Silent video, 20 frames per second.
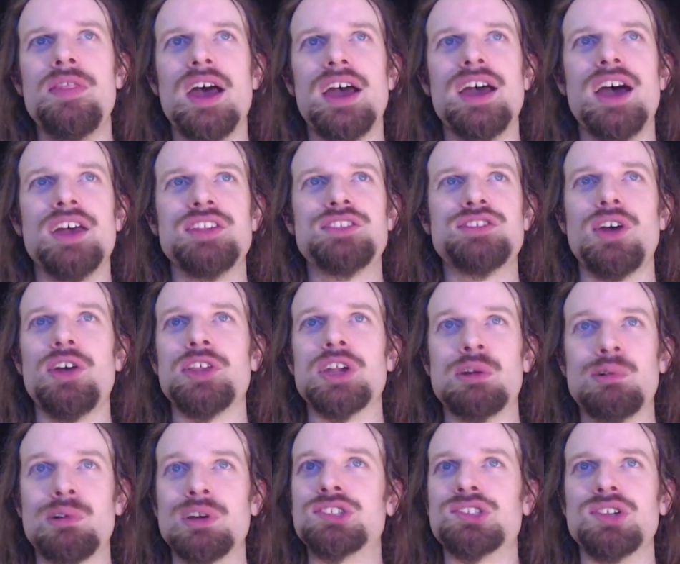I saw the
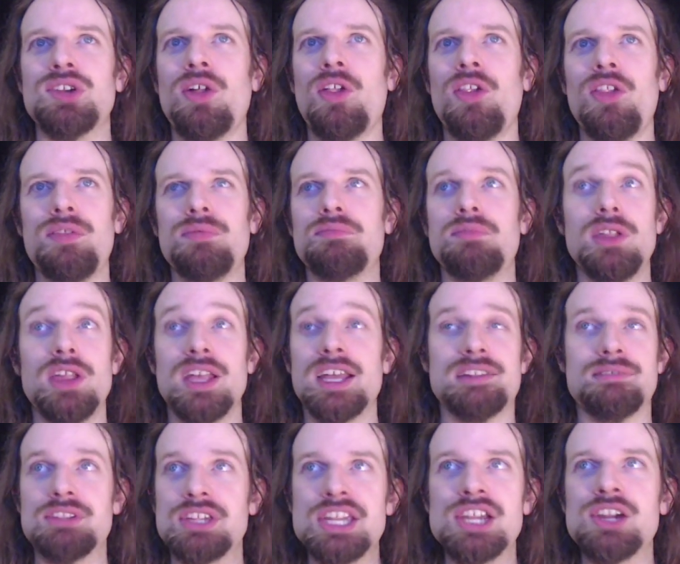original like
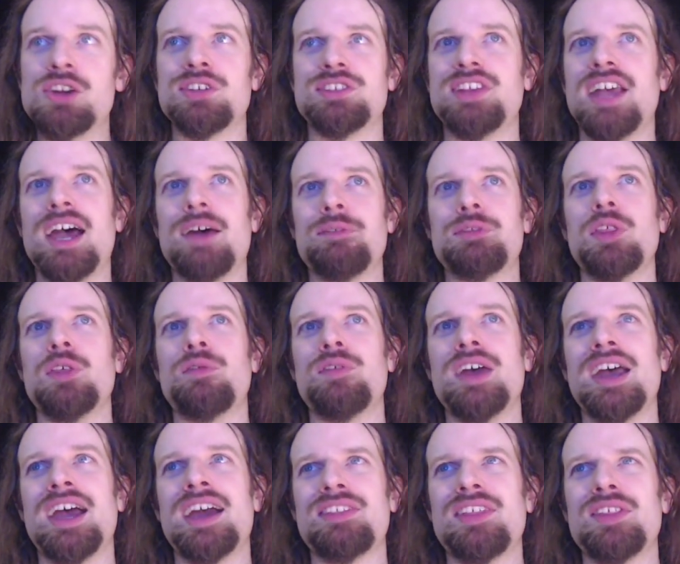years after the
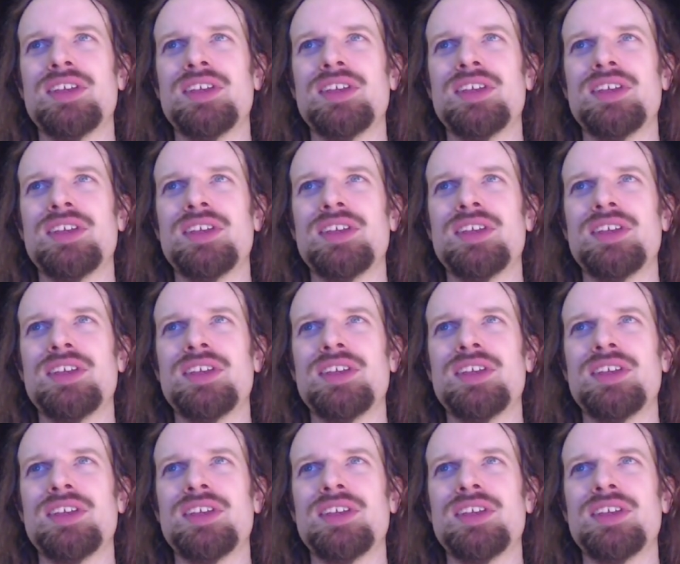fact.